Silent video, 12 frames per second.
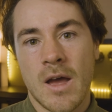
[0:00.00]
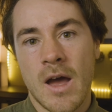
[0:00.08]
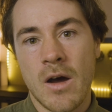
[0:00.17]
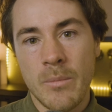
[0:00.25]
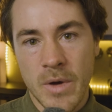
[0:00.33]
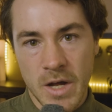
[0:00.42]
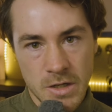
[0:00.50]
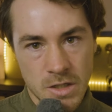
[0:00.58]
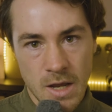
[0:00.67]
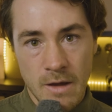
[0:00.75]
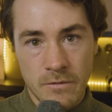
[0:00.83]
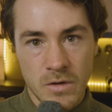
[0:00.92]
how
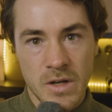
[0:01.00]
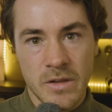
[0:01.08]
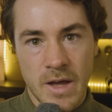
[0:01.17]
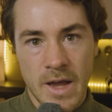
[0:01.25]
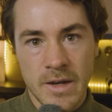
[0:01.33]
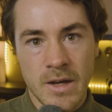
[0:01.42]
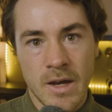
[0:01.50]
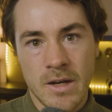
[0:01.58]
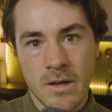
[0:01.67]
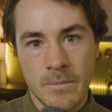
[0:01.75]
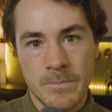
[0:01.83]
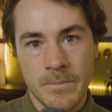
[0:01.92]
much every line
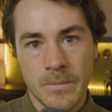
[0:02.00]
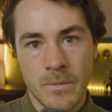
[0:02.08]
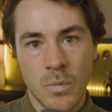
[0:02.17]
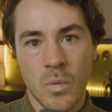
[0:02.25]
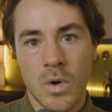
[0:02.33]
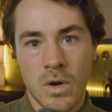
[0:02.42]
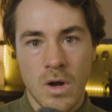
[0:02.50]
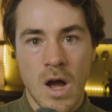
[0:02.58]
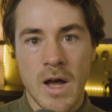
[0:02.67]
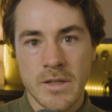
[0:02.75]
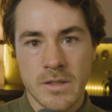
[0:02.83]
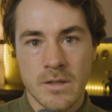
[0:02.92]
item will
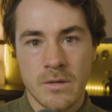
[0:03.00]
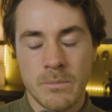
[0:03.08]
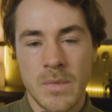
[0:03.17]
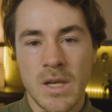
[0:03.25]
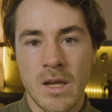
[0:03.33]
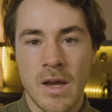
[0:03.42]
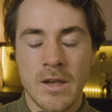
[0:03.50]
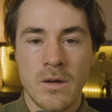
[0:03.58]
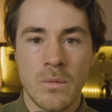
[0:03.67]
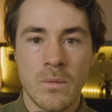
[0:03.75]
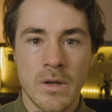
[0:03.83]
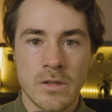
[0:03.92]
cost, meaning I
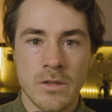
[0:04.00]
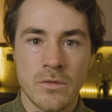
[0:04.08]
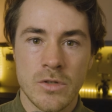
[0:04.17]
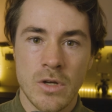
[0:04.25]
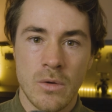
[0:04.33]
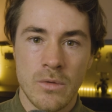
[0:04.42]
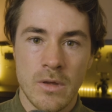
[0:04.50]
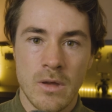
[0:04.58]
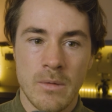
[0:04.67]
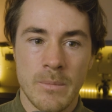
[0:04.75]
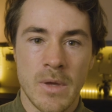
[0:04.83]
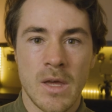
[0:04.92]
don't want to show
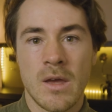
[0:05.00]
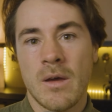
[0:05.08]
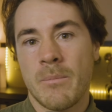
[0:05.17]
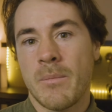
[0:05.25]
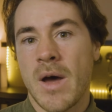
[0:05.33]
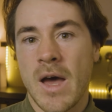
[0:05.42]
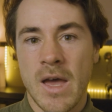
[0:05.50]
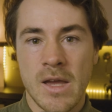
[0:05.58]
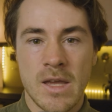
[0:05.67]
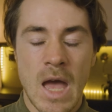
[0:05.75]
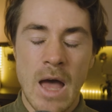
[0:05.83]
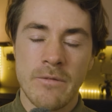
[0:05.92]
them my
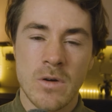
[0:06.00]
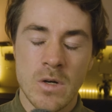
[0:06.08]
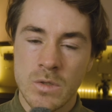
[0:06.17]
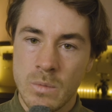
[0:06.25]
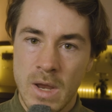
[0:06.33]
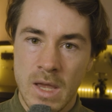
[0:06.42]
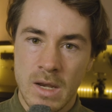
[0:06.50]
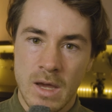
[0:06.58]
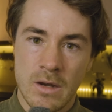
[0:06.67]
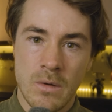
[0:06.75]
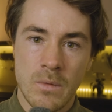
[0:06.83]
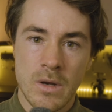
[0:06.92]
gaffer's rate. I
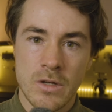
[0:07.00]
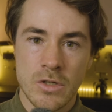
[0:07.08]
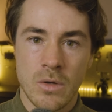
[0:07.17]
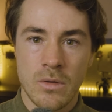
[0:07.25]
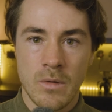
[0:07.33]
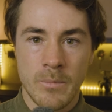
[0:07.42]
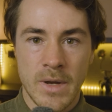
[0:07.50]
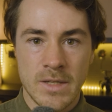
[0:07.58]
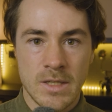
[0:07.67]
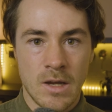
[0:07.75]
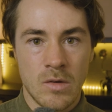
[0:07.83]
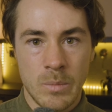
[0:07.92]
don't want to show them my
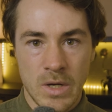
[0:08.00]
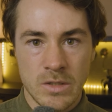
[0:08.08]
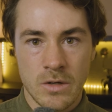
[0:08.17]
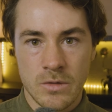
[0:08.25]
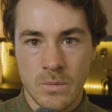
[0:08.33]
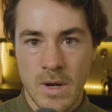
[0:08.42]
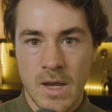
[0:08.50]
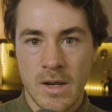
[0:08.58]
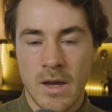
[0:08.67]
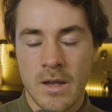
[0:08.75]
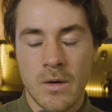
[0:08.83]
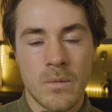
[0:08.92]
sound mixer's rate.
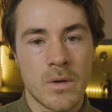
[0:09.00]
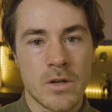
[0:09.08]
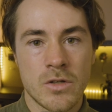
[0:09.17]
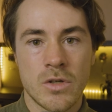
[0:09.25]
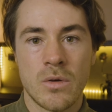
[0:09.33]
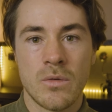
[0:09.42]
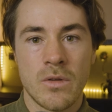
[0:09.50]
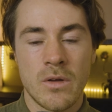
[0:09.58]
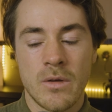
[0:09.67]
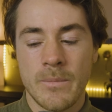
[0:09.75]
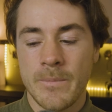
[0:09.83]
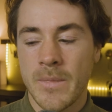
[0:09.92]
I don't want to show
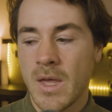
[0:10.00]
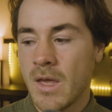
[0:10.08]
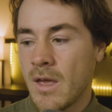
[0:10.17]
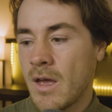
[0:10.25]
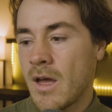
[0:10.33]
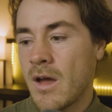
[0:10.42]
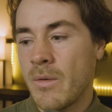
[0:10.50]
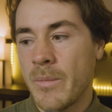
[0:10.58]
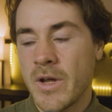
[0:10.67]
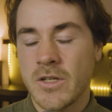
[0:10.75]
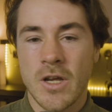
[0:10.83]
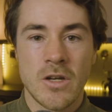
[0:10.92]
them how
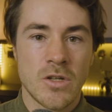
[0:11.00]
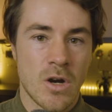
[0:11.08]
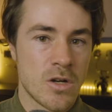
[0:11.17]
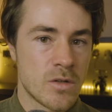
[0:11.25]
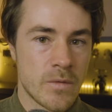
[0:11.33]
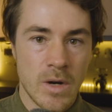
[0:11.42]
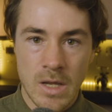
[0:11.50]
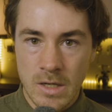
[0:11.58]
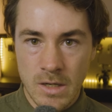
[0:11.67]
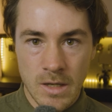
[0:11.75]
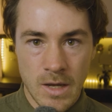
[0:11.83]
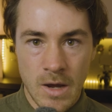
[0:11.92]
much I charge for
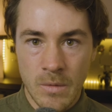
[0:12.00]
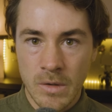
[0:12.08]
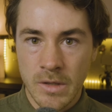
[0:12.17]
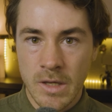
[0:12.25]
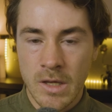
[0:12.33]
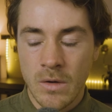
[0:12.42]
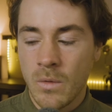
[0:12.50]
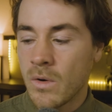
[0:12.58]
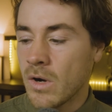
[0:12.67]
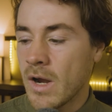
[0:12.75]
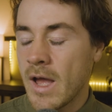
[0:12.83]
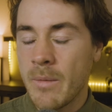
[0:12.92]
editing hourly
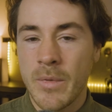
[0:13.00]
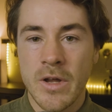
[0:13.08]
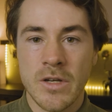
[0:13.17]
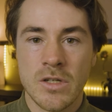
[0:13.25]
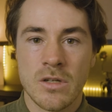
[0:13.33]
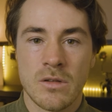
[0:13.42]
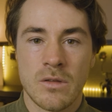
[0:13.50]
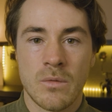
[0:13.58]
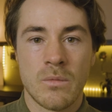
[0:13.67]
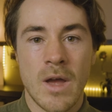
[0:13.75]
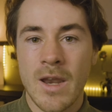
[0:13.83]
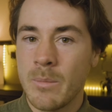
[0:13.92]
or how much the
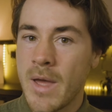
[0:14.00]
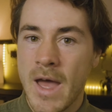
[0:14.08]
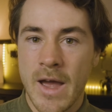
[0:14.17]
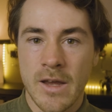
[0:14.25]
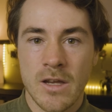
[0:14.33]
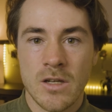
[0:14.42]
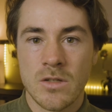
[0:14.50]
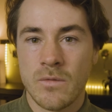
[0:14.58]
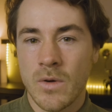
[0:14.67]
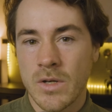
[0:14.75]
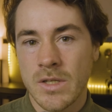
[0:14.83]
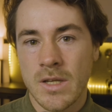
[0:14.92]
red package
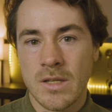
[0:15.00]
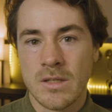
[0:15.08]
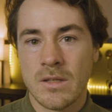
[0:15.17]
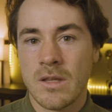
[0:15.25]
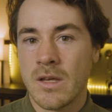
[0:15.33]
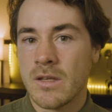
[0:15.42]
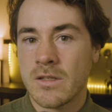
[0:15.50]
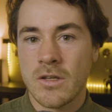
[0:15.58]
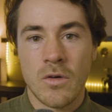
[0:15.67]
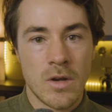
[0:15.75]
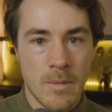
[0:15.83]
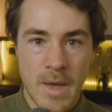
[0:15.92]
versus the
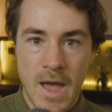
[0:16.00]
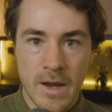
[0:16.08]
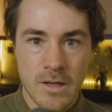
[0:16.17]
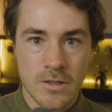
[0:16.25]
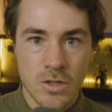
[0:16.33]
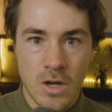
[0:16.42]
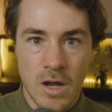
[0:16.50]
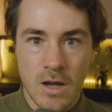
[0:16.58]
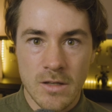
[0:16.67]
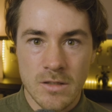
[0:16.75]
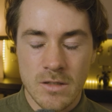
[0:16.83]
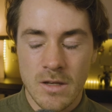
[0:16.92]
Sony package
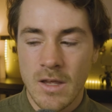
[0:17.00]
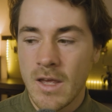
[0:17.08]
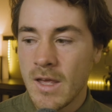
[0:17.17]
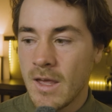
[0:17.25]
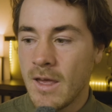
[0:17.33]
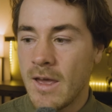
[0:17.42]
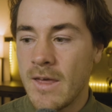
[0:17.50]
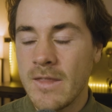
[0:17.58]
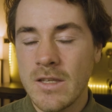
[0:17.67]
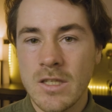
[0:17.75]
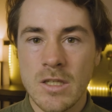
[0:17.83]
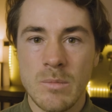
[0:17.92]
costs. And
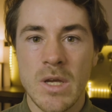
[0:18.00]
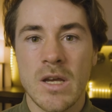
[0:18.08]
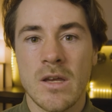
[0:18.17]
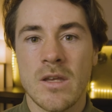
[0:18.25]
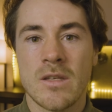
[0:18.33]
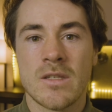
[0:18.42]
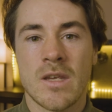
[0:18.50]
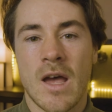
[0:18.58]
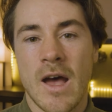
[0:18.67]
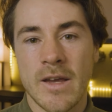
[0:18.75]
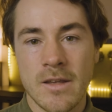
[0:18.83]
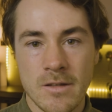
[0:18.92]
this is because
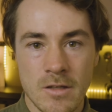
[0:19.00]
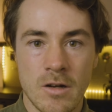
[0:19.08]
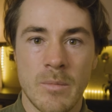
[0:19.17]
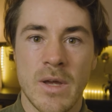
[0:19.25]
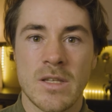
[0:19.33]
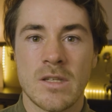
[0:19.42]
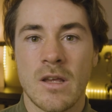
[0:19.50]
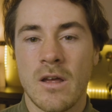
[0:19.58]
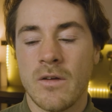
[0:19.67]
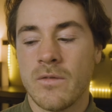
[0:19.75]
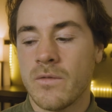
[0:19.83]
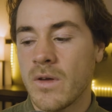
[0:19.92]
I consider
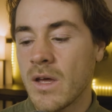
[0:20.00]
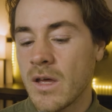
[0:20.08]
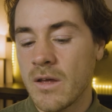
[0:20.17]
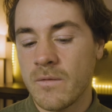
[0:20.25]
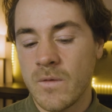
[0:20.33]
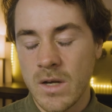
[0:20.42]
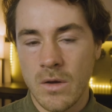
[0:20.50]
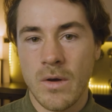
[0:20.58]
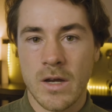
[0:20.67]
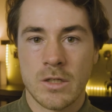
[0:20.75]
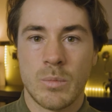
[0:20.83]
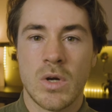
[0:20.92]
myself a video
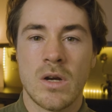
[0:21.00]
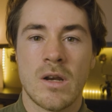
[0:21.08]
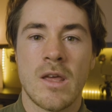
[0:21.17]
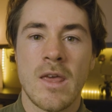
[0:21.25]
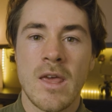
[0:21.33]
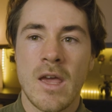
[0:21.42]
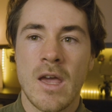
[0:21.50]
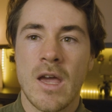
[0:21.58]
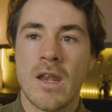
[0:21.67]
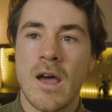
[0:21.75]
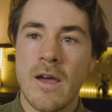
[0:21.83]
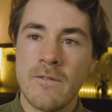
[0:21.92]
expert
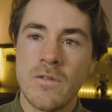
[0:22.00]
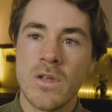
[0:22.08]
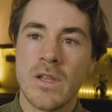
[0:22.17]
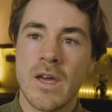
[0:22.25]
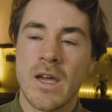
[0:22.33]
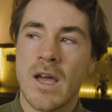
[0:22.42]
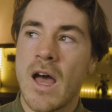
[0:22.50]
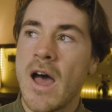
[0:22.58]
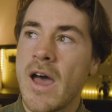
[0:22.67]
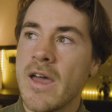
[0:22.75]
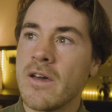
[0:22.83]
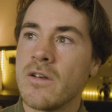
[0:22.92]
and I feel like
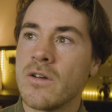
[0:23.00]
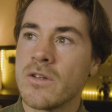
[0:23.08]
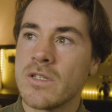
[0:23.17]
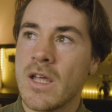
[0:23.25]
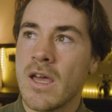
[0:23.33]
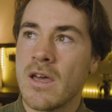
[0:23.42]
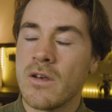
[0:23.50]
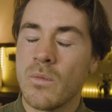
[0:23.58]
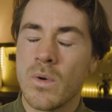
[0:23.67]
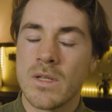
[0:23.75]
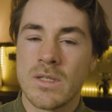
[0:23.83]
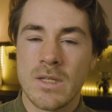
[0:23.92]
I understand
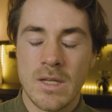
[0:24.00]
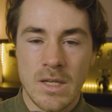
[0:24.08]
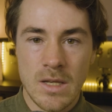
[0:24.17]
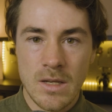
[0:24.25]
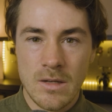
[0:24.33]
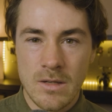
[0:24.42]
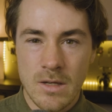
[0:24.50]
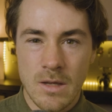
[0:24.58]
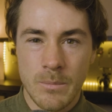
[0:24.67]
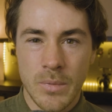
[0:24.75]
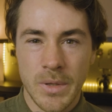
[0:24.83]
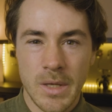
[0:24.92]
what's needed to
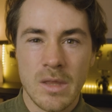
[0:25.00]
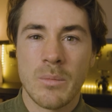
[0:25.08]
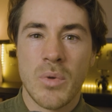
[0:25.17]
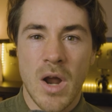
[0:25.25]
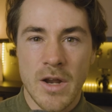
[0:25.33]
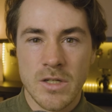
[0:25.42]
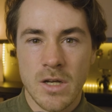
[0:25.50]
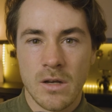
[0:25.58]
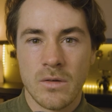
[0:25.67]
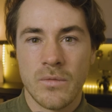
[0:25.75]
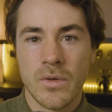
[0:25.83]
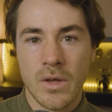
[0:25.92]
complete the
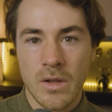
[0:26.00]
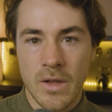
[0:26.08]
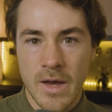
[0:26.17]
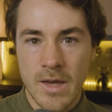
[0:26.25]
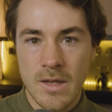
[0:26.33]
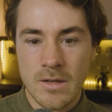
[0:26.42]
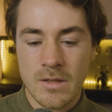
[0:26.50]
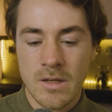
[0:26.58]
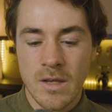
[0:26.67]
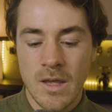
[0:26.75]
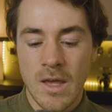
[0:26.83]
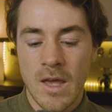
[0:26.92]
project for the client.
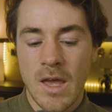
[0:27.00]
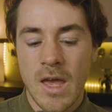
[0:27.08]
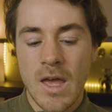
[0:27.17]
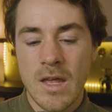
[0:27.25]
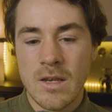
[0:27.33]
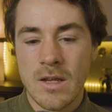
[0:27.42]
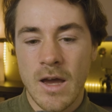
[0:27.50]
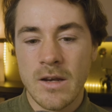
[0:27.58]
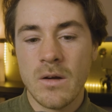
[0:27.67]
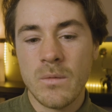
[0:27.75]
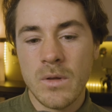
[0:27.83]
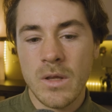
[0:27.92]
And I
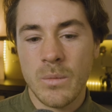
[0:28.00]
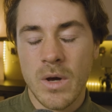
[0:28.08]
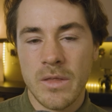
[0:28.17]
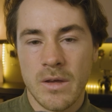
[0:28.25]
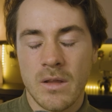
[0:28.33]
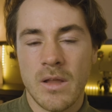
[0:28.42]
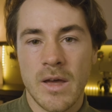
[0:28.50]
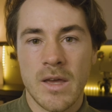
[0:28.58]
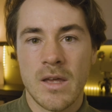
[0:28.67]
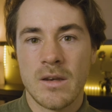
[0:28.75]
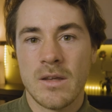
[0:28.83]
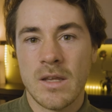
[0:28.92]
don't really want the
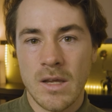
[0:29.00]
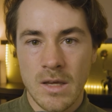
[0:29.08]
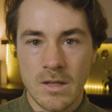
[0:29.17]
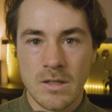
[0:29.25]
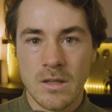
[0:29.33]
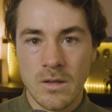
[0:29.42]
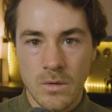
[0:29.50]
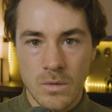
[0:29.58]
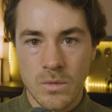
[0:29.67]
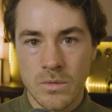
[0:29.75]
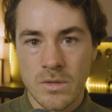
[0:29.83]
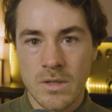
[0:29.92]
client getting into
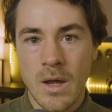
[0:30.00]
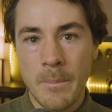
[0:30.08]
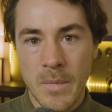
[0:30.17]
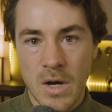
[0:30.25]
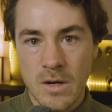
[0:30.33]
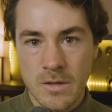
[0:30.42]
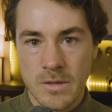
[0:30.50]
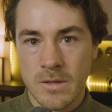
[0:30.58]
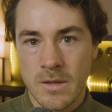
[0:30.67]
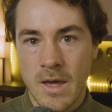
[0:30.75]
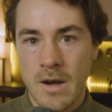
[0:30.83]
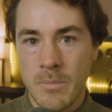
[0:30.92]
those numbers
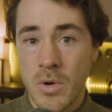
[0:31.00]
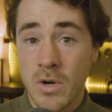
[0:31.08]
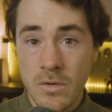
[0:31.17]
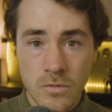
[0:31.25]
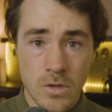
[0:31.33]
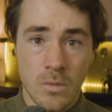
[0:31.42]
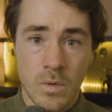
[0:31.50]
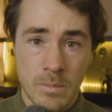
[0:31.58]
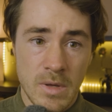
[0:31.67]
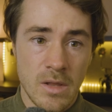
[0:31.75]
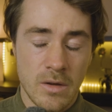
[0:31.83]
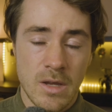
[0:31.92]
that a producer would
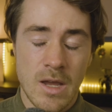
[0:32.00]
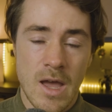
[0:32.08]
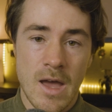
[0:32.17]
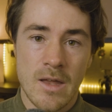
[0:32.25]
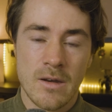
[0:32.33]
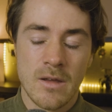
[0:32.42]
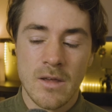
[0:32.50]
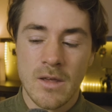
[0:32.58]
be looking at